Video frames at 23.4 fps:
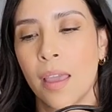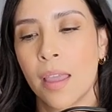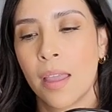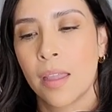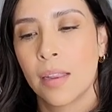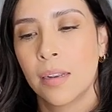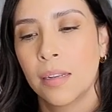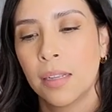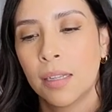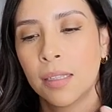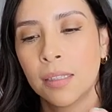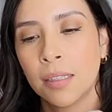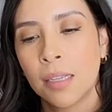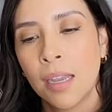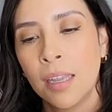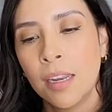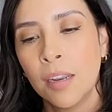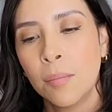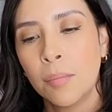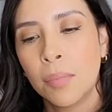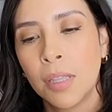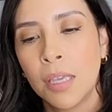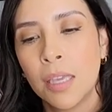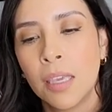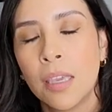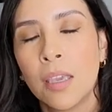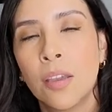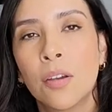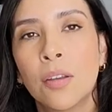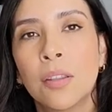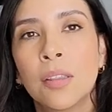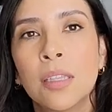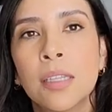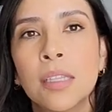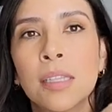And it's kind of
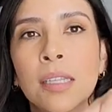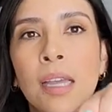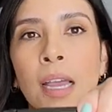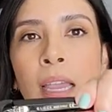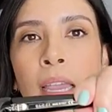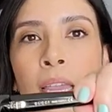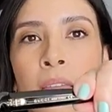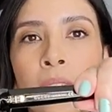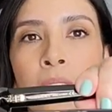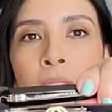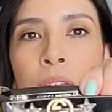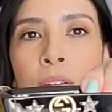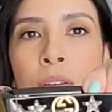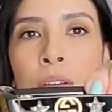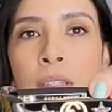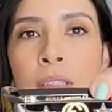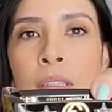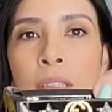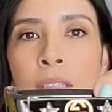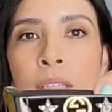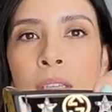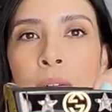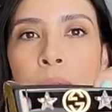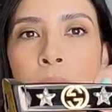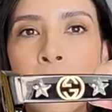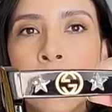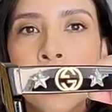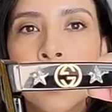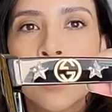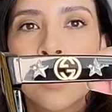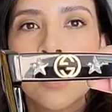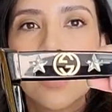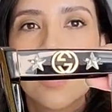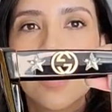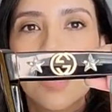blingy on the side. You can see
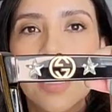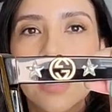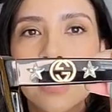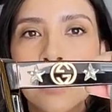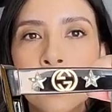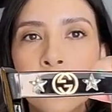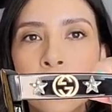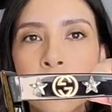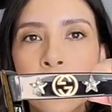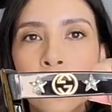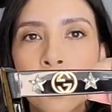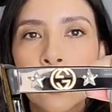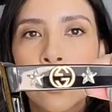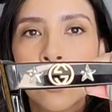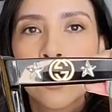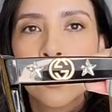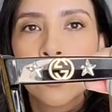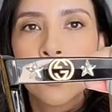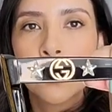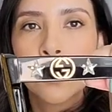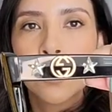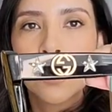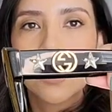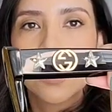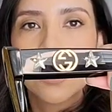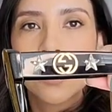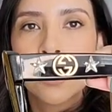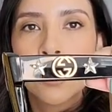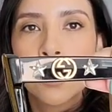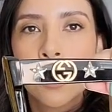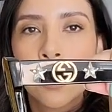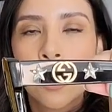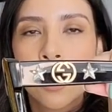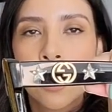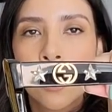right there, it has the stars with the
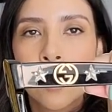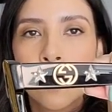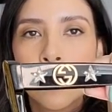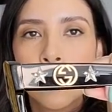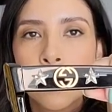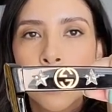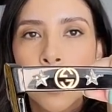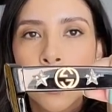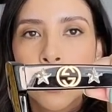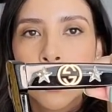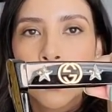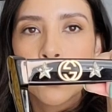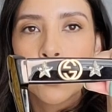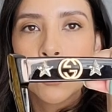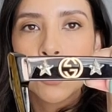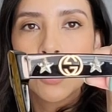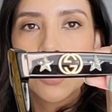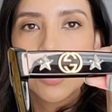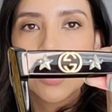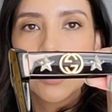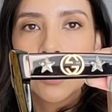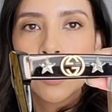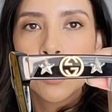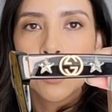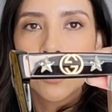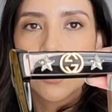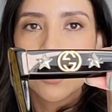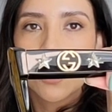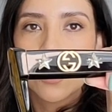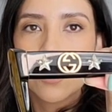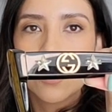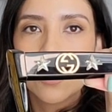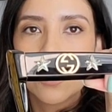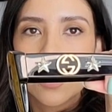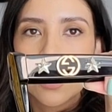Gucci
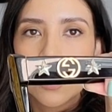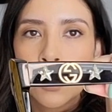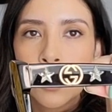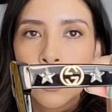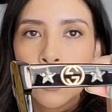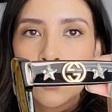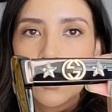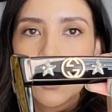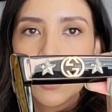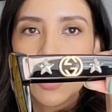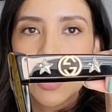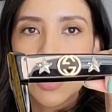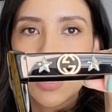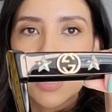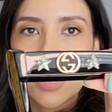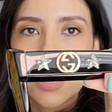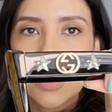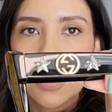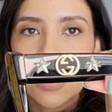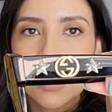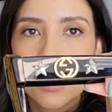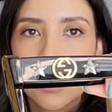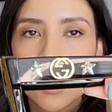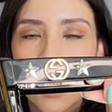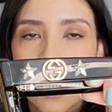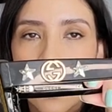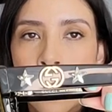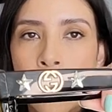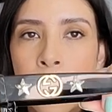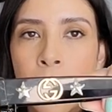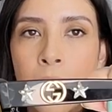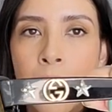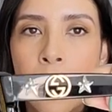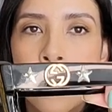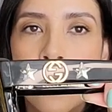logo, the two G's.
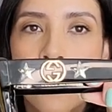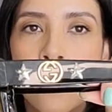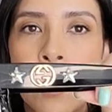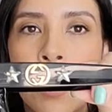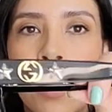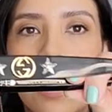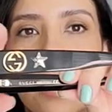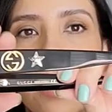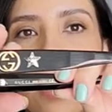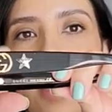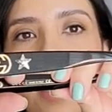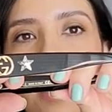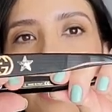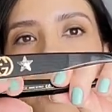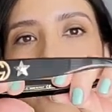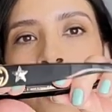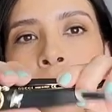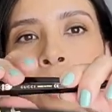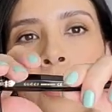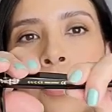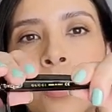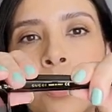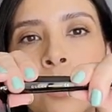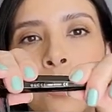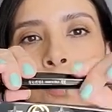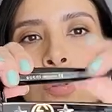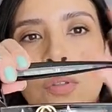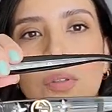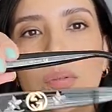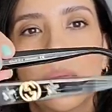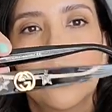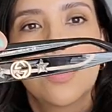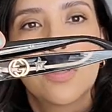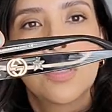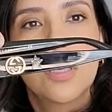And then I thought this
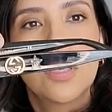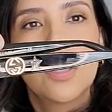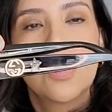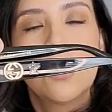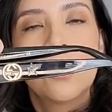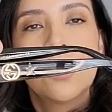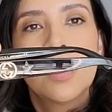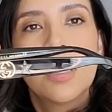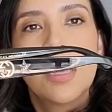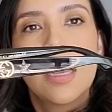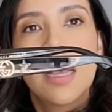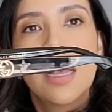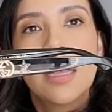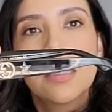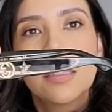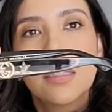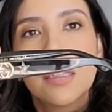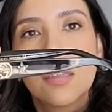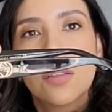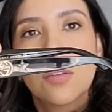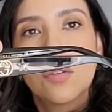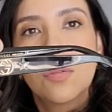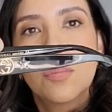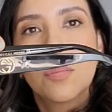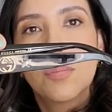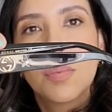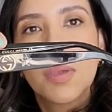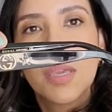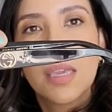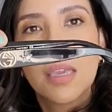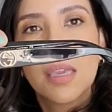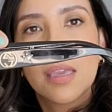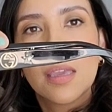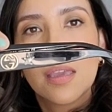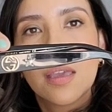was really cute. It has a little
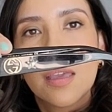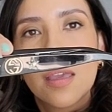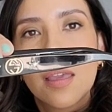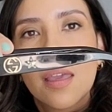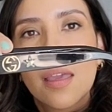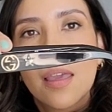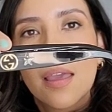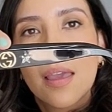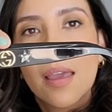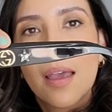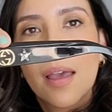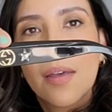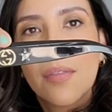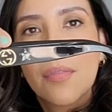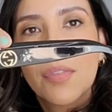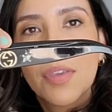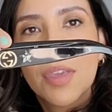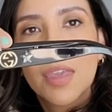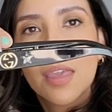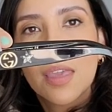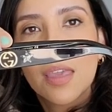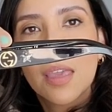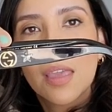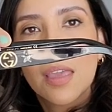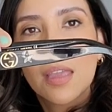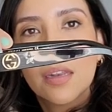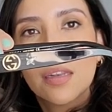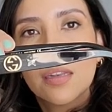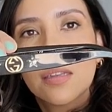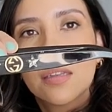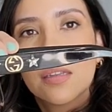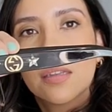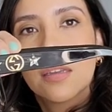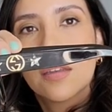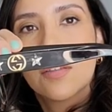B at the
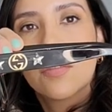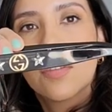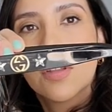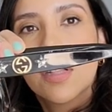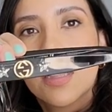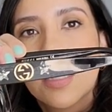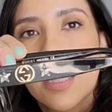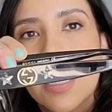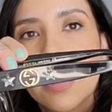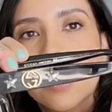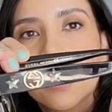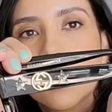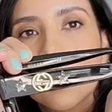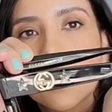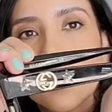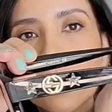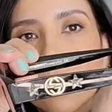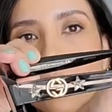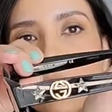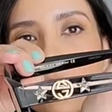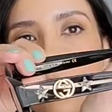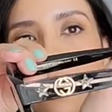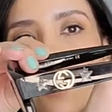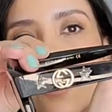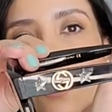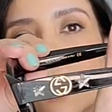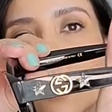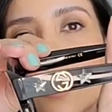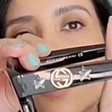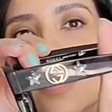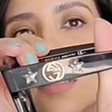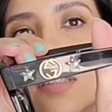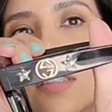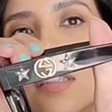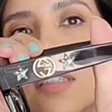end of the glasses. You
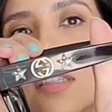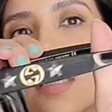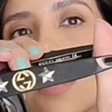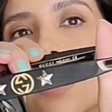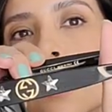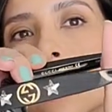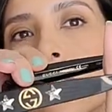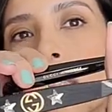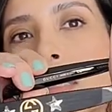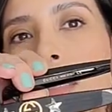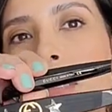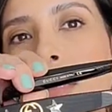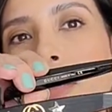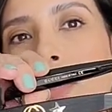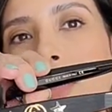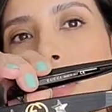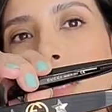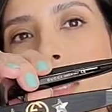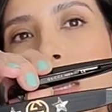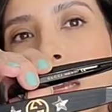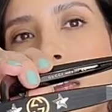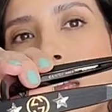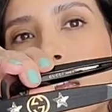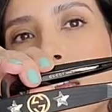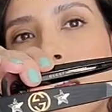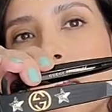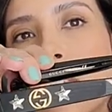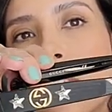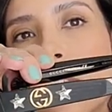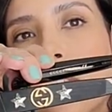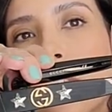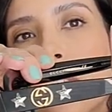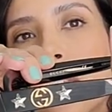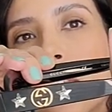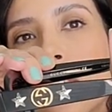can see it, so
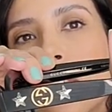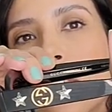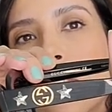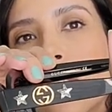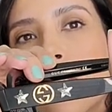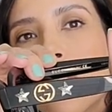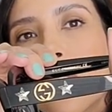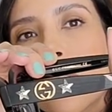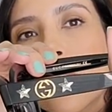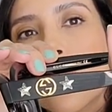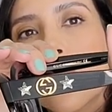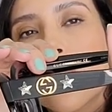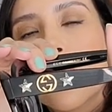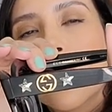yeah.